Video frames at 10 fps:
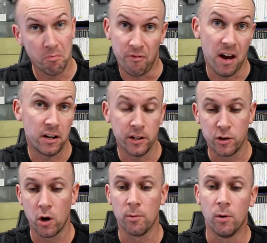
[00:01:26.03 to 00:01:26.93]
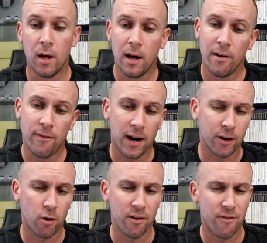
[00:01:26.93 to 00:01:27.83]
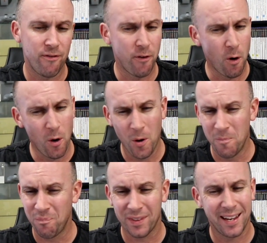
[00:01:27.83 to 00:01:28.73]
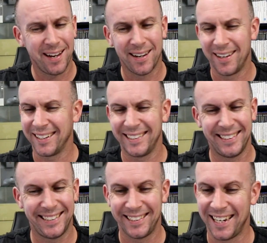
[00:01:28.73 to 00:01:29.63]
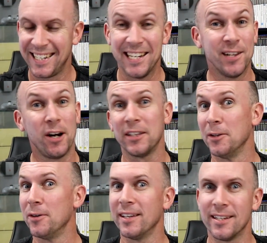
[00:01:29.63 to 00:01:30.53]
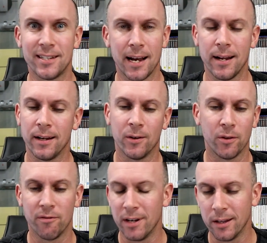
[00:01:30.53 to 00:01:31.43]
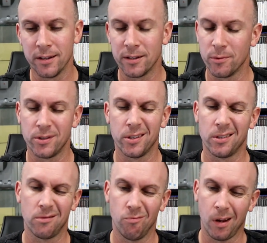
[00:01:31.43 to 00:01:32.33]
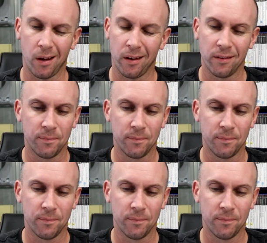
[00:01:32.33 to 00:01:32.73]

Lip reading: found it enjoyable. Far Cry 4, I didn't like the look of the setting or the villains. It was just meh.